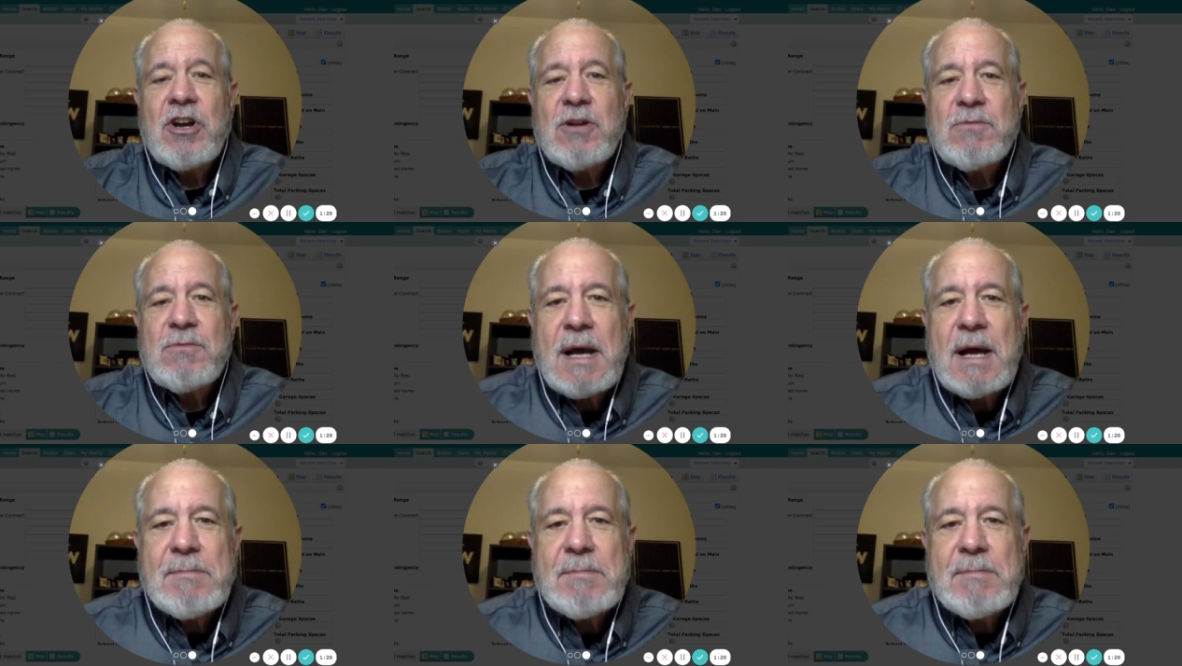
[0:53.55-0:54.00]
it
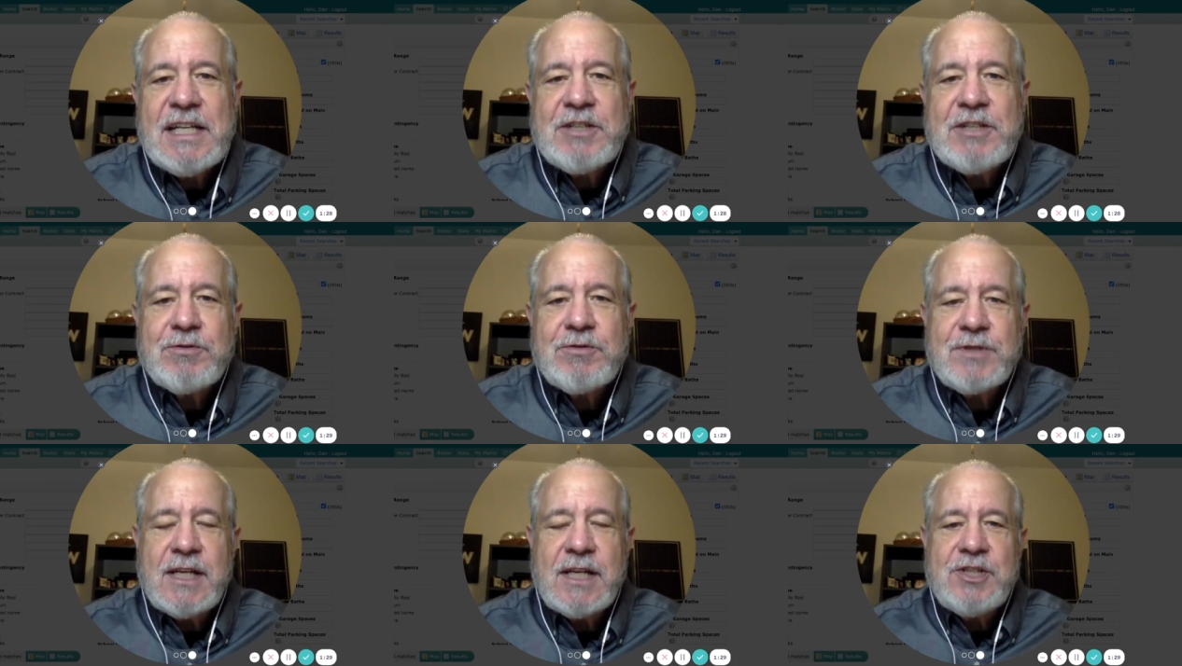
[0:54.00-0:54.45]
might be
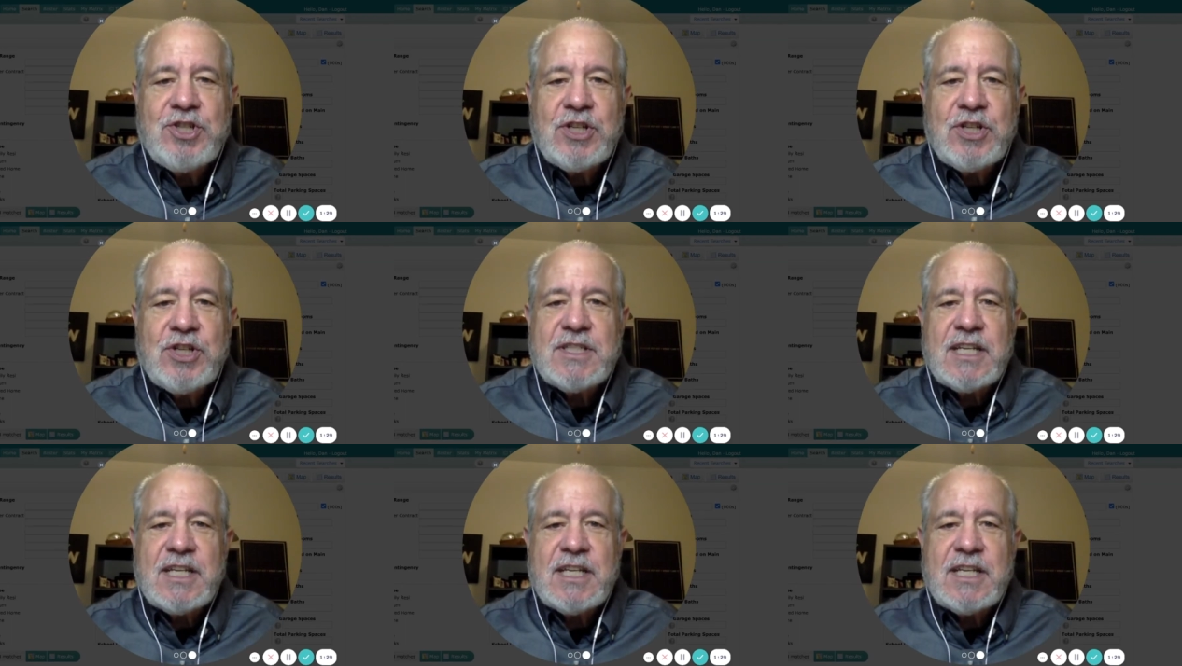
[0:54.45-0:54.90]
interesting
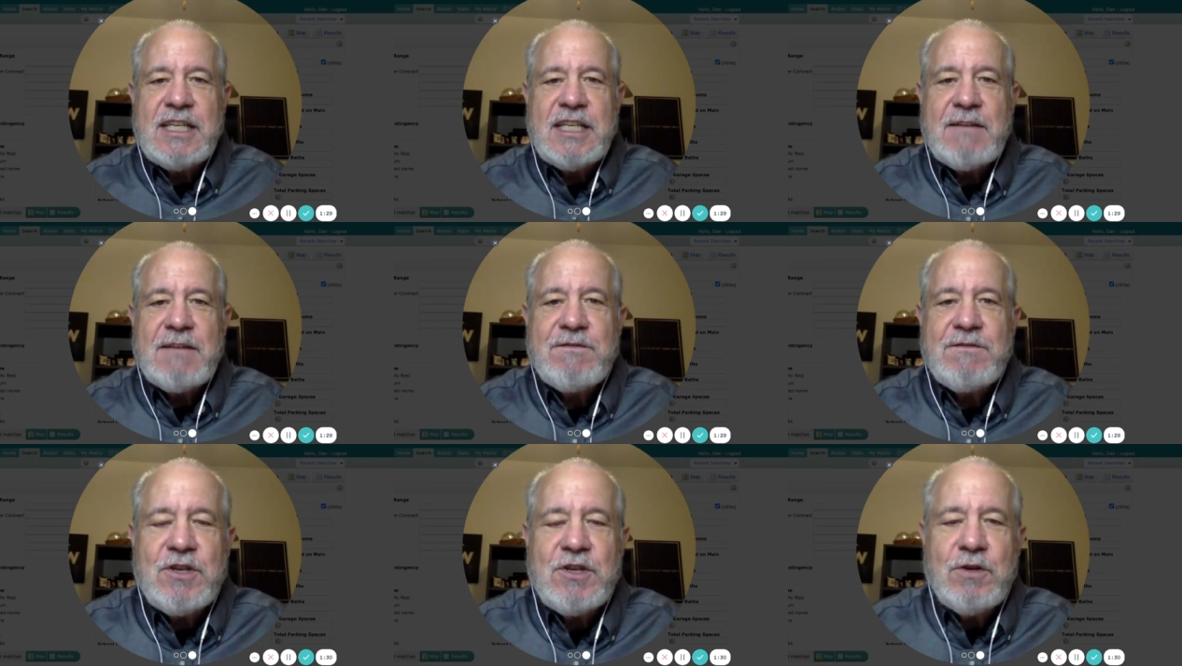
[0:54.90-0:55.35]
just to
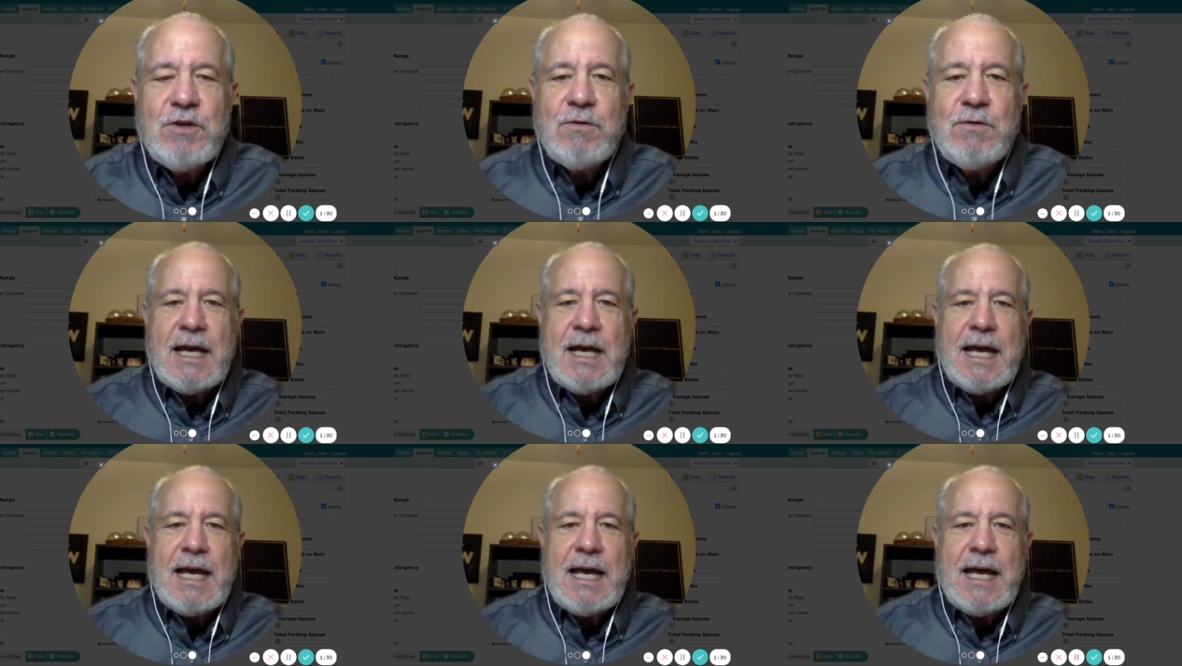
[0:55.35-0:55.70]
give you